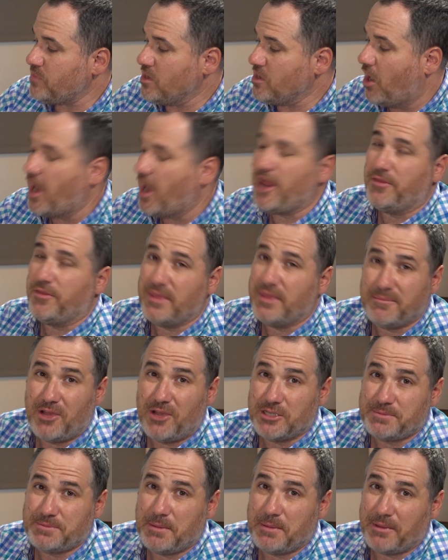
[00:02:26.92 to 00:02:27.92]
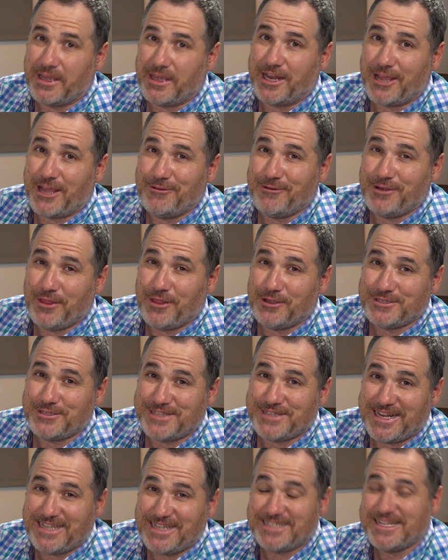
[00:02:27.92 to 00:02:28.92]
I don't think most people are going to go into those
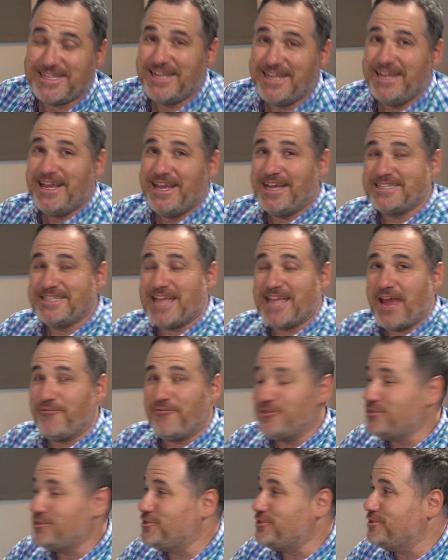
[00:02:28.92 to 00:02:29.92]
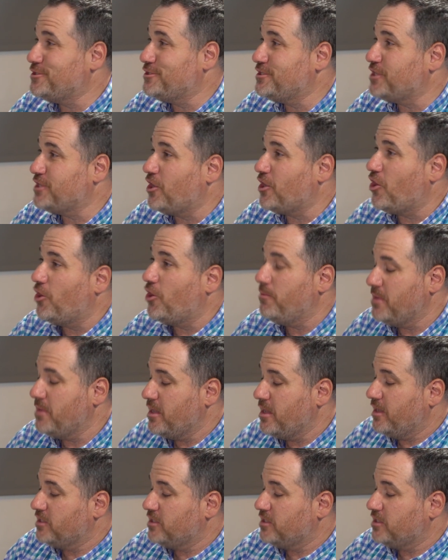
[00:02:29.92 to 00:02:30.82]
settings as average users at home.